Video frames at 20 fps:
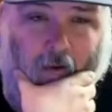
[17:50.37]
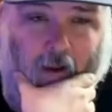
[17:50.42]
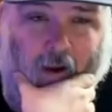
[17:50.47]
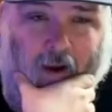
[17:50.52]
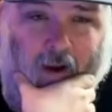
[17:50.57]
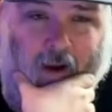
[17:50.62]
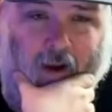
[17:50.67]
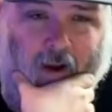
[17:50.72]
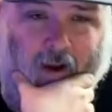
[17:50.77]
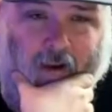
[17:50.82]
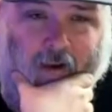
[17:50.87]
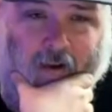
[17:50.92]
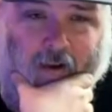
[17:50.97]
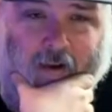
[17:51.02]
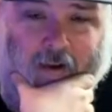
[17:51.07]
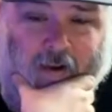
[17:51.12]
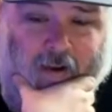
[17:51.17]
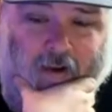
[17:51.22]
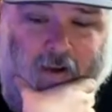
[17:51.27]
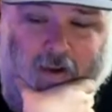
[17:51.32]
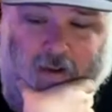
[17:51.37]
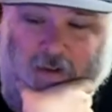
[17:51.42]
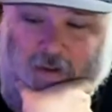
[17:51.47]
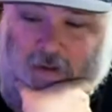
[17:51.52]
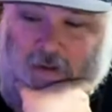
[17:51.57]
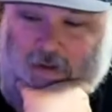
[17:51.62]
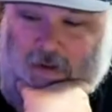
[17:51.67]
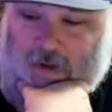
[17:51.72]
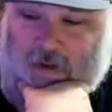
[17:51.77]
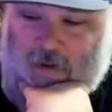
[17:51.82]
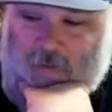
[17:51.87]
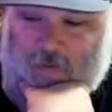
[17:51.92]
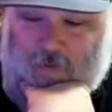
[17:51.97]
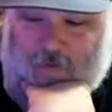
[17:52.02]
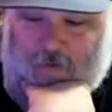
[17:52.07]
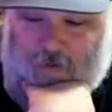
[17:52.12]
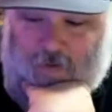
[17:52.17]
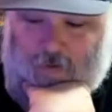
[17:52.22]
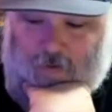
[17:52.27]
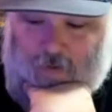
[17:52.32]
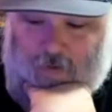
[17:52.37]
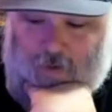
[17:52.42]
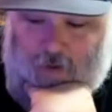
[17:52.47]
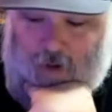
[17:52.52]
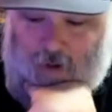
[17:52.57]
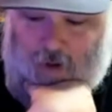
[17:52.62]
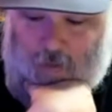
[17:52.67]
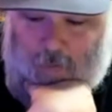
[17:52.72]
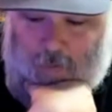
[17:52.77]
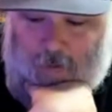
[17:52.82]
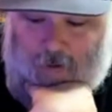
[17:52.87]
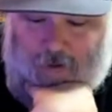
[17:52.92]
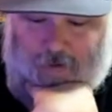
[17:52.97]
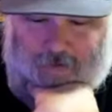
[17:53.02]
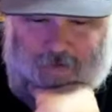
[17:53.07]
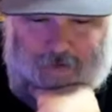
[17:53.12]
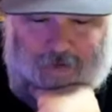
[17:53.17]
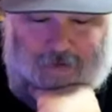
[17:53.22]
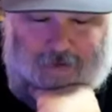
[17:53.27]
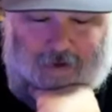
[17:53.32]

And it was just not a pleasant